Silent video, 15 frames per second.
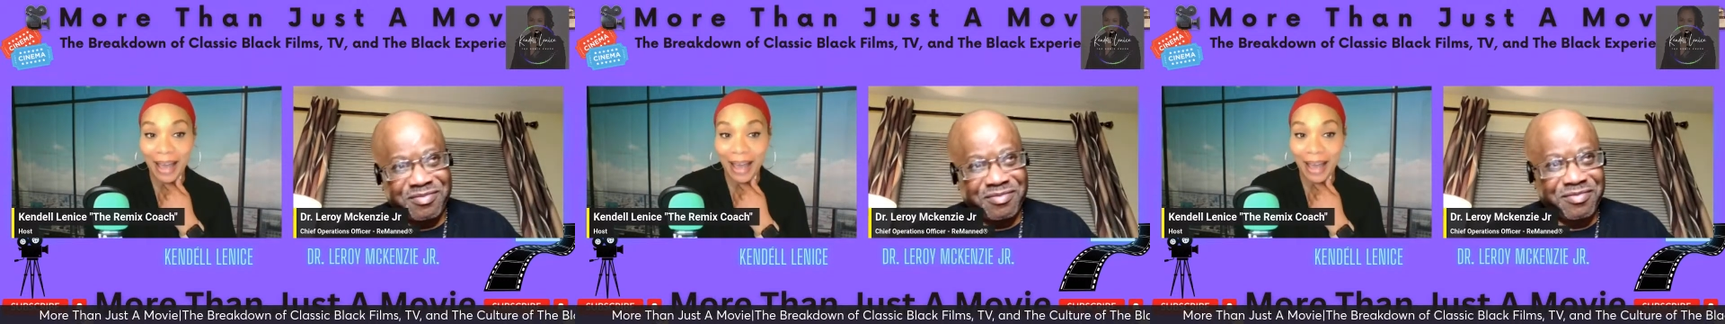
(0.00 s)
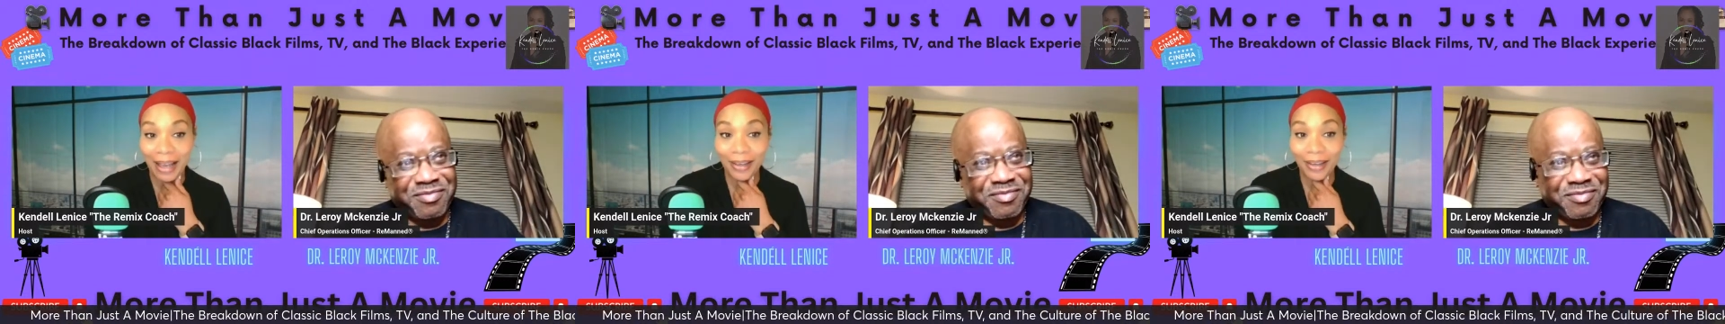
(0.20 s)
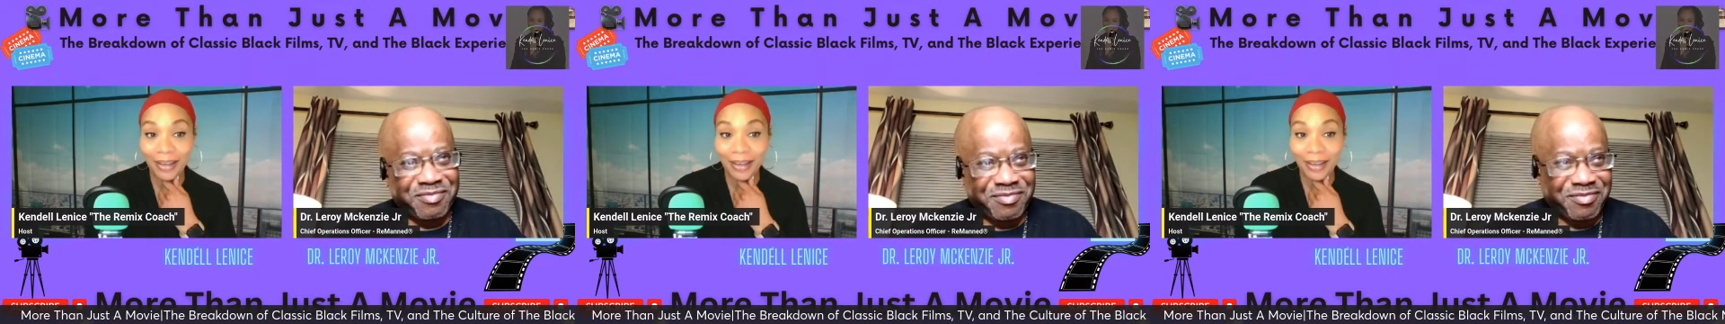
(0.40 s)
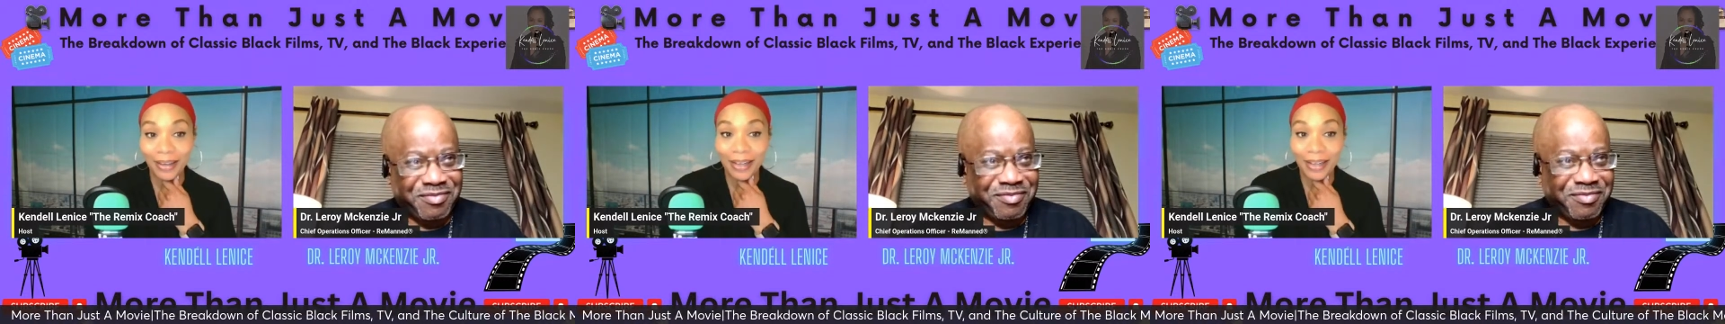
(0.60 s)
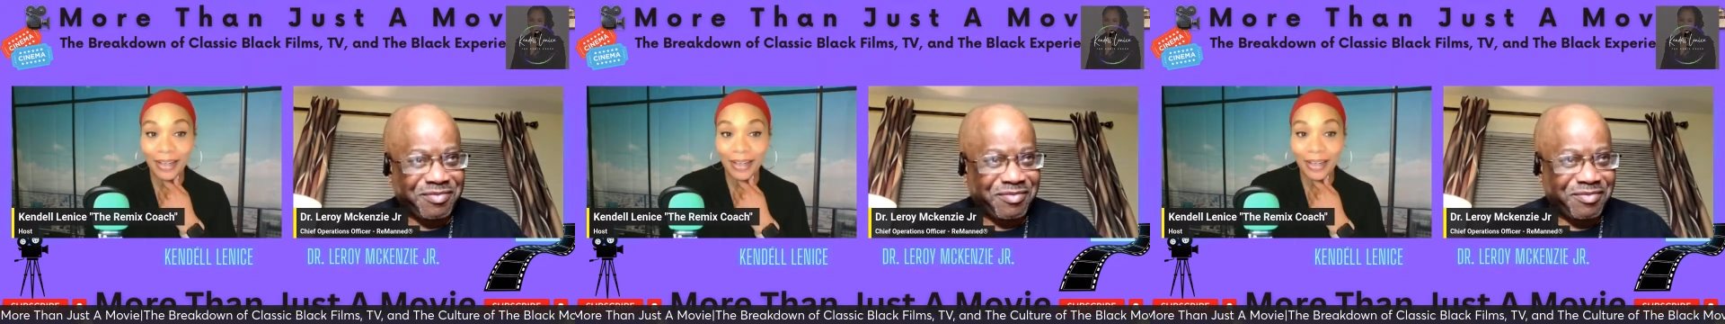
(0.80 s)

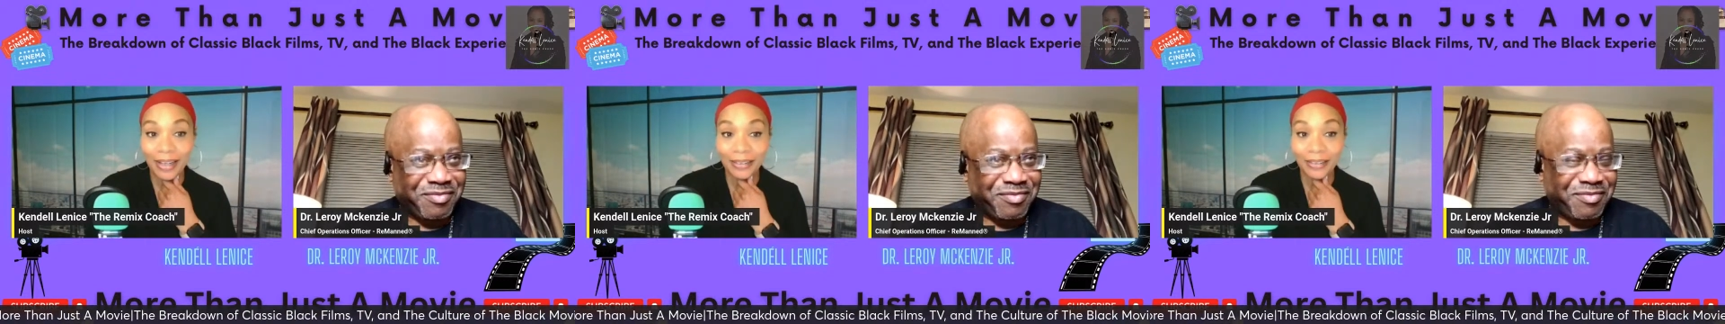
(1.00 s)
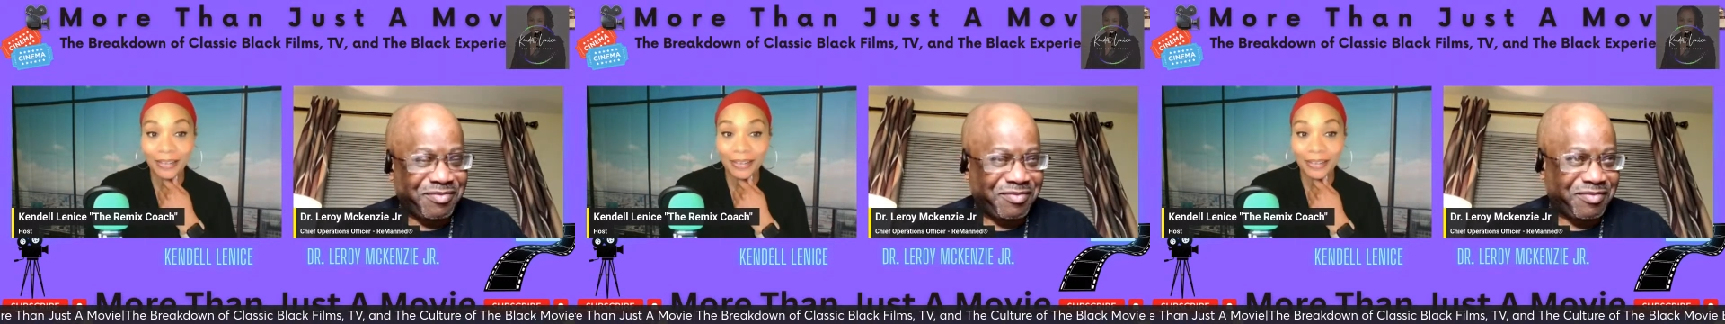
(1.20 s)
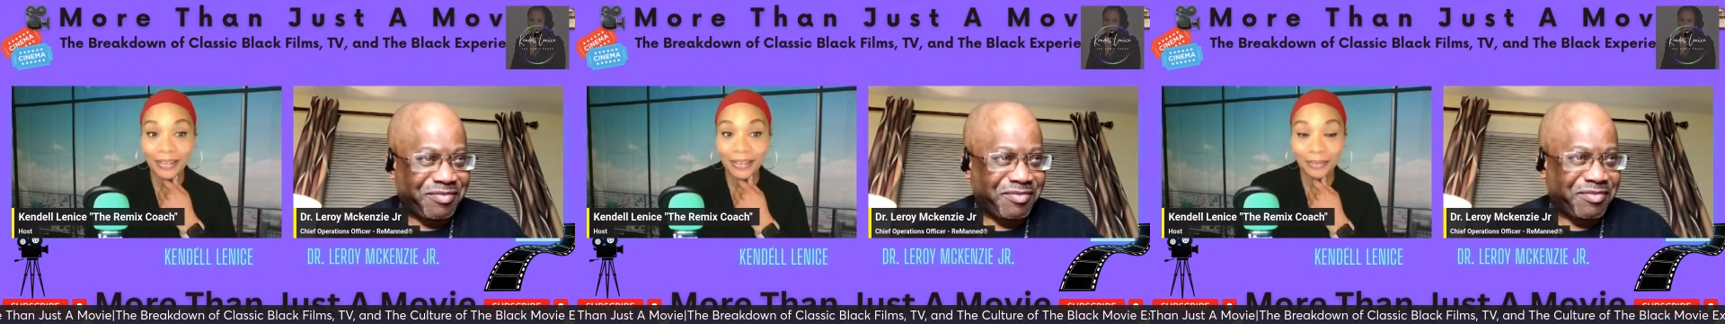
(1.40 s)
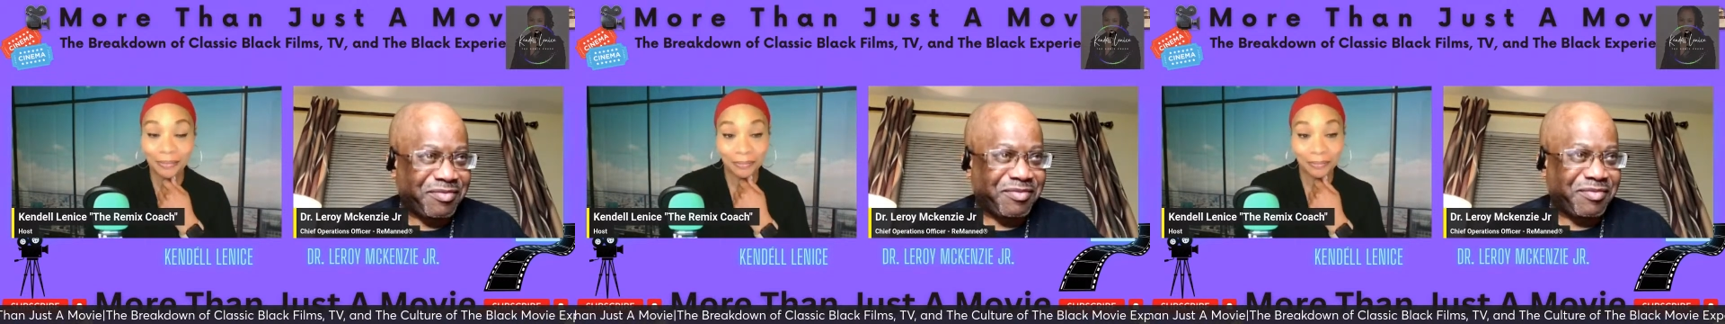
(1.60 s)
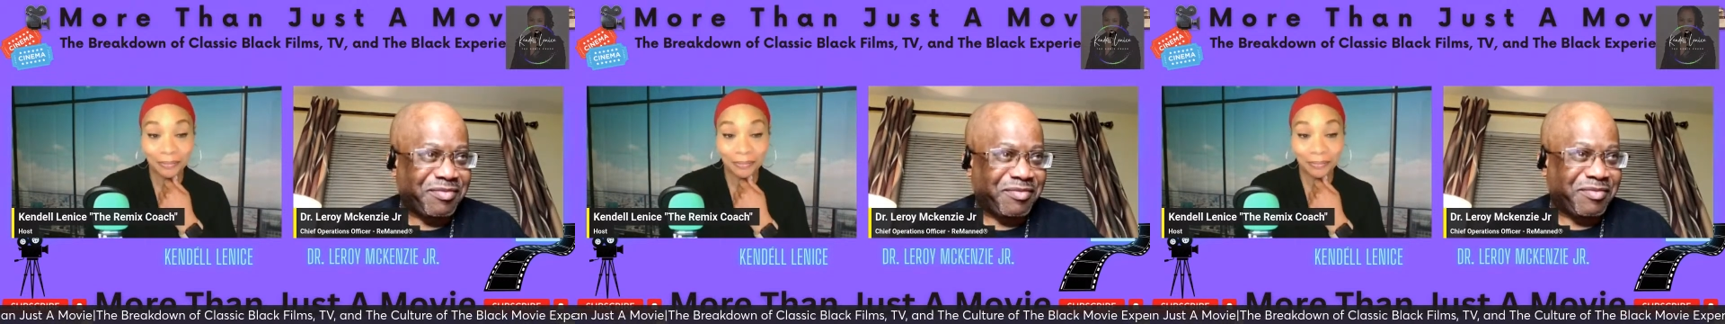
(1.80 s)

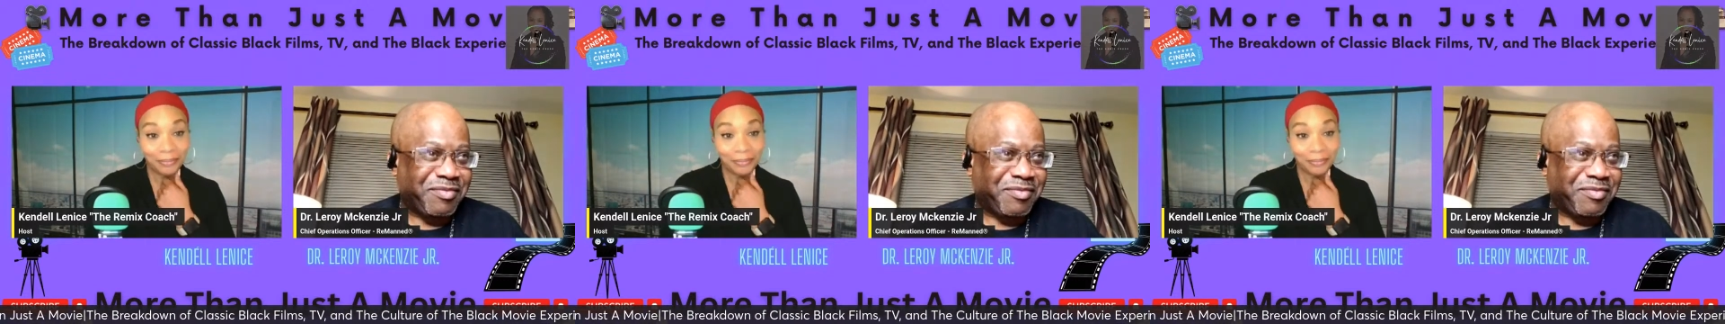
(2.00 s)
[no speech]